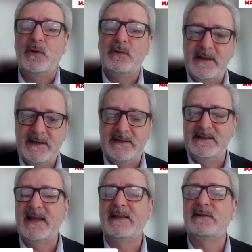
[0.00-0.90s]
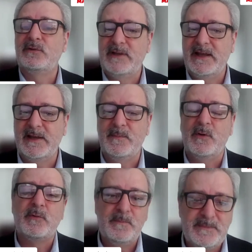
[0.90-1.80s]
or they can decide to take a
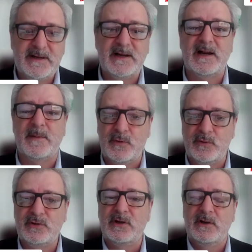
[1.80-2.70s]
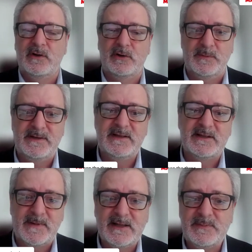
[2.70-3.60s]
more general approach on the
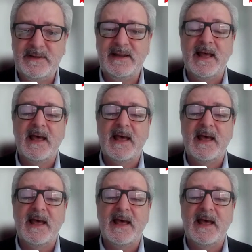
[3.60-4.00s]
business management.